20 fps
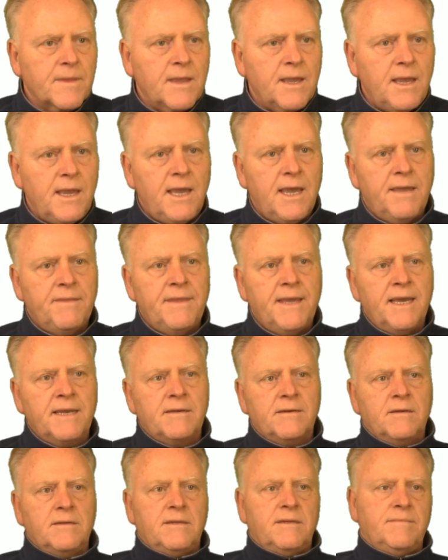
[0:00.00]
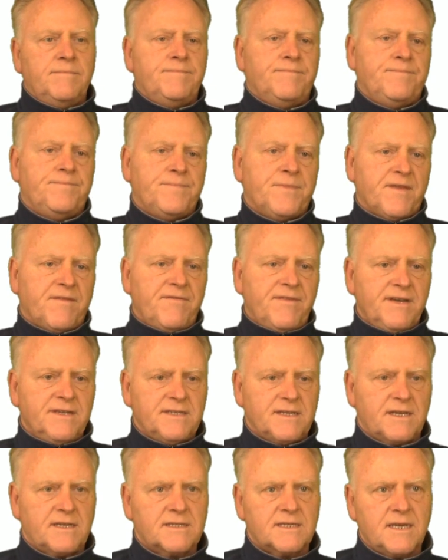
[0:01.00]
and that the
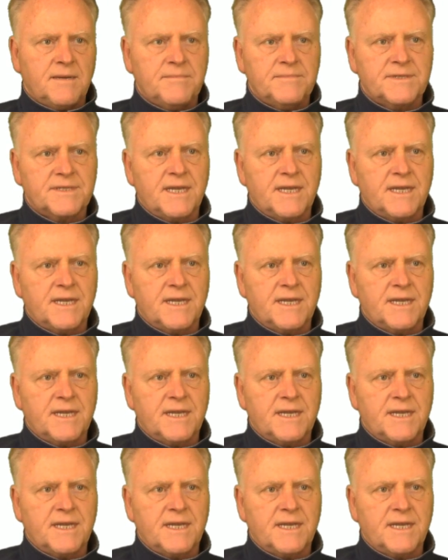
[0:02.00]
physics comes